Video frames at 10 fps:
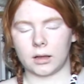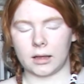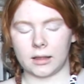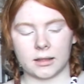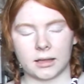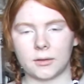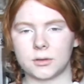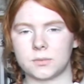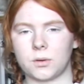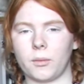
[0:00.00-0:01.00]
I think I
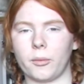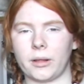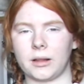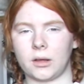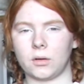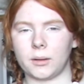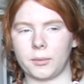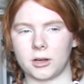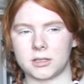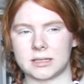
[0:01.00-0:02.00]
was probably the only
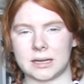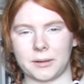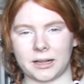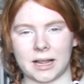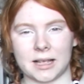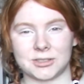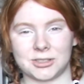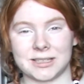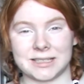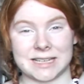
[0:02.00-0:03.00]
person in my class who
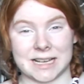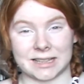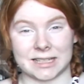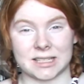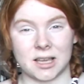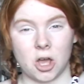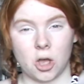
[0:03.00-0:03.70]
didn't take this